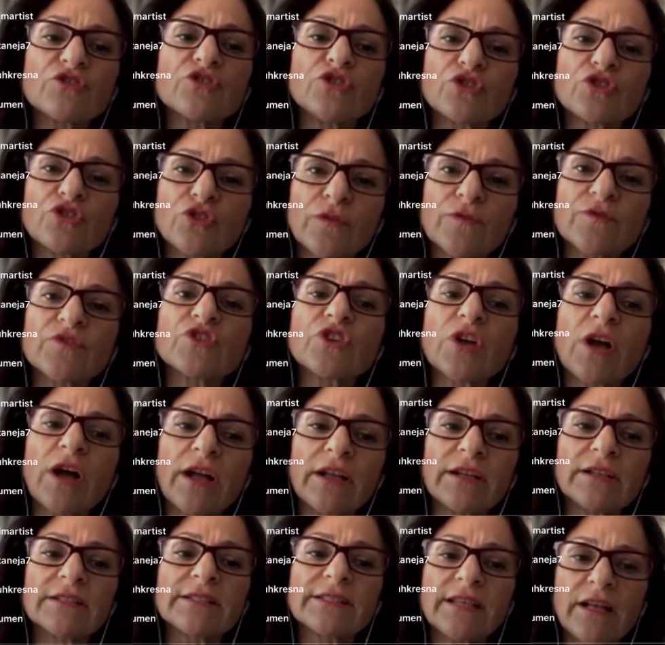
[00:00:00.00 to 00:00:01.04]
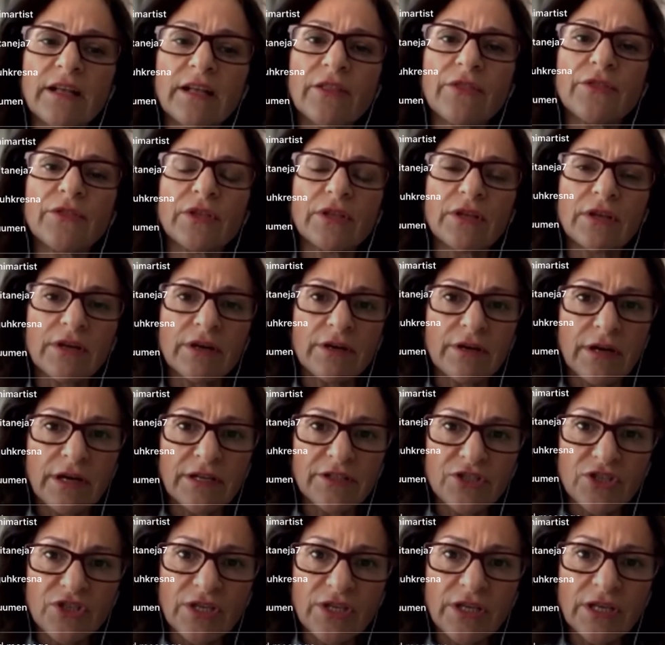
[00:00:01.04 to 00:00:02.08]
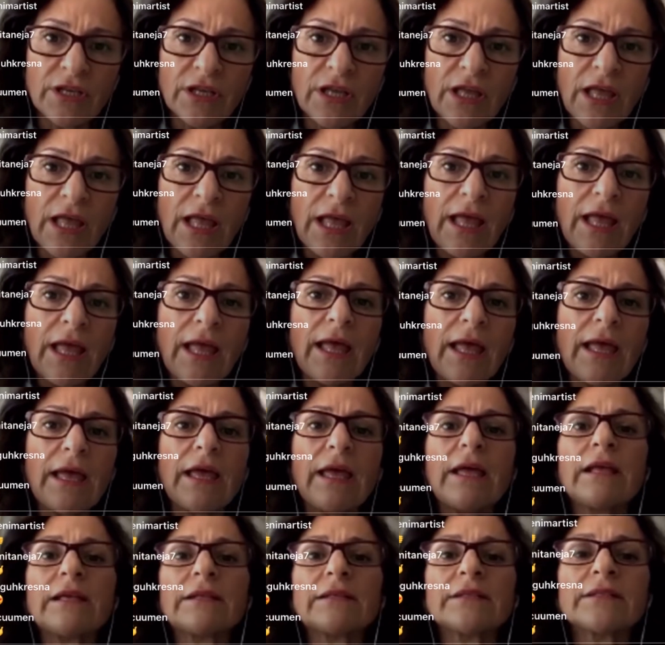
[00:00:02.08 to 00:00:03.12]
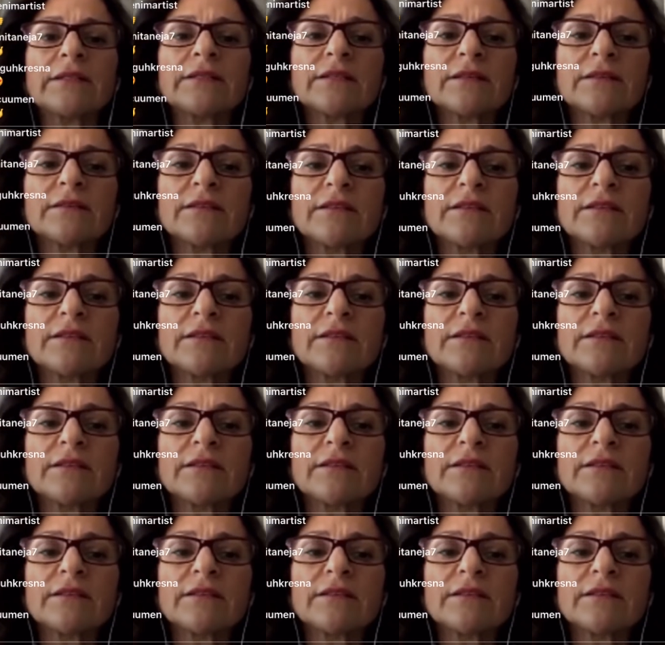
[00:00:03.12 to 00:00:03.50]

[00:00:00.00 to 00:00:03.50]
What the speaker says: Institute of Child Health in Karachi. And